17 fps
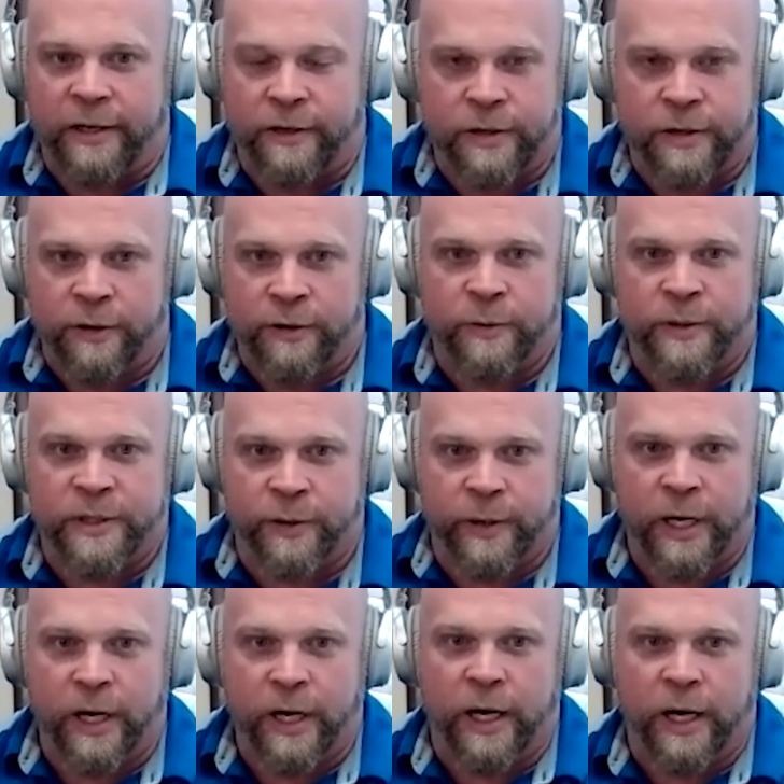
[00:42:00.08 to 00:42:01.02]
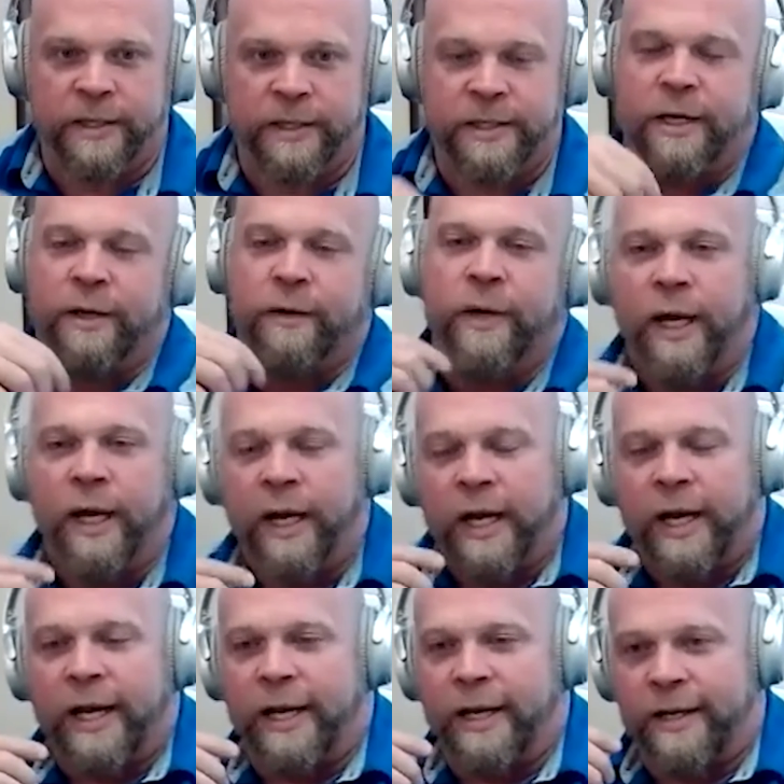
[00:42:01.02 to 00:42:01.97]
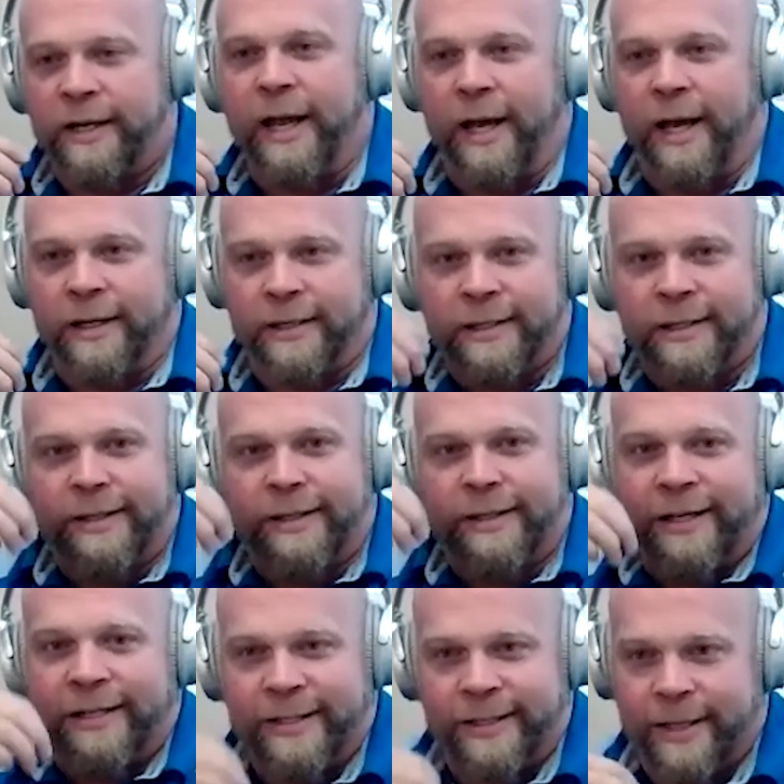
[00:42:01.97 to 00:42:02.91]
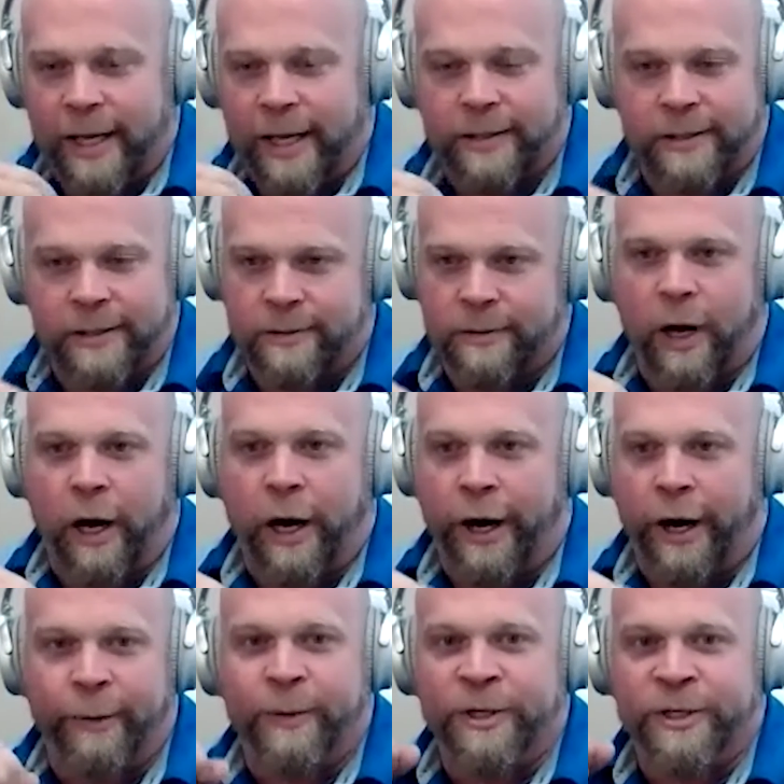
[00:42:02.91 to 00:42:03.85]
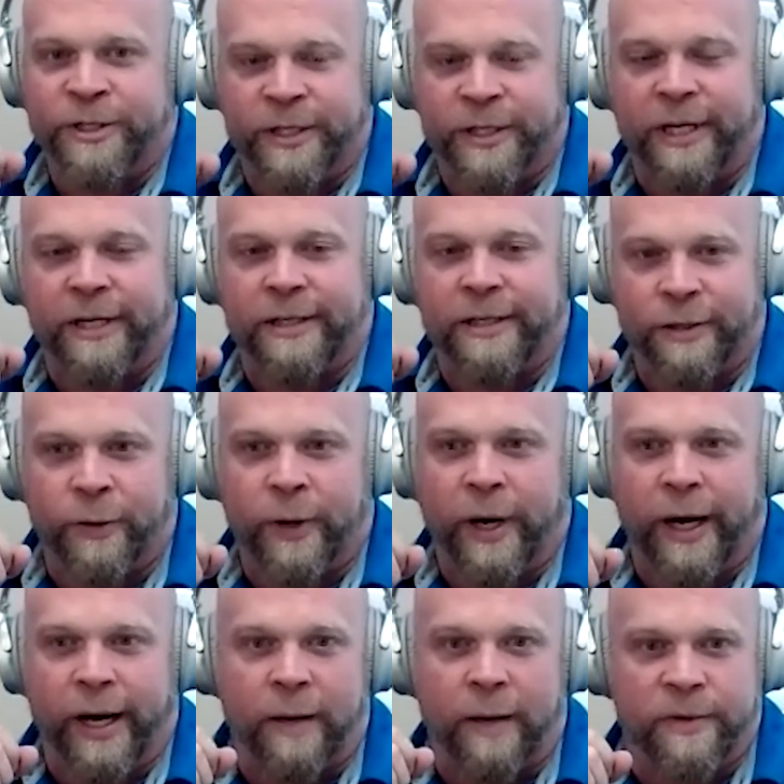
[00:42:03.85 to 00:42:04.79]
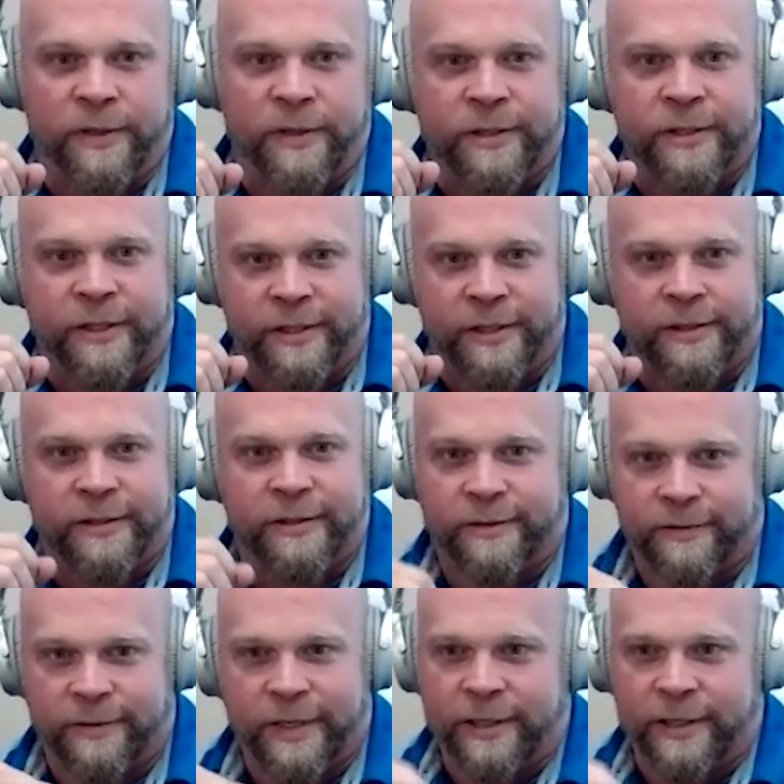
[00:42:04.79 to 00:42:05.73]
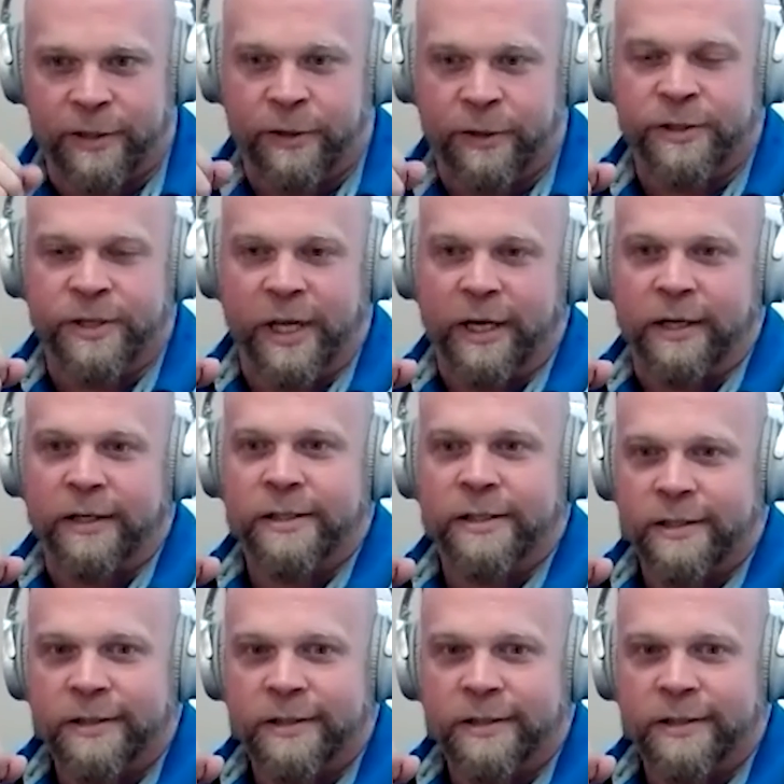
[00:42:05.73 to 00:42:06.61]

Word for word: You don't know what's going on. So it, yes, that's, that's one hundred percent who I am, is, is, is those things.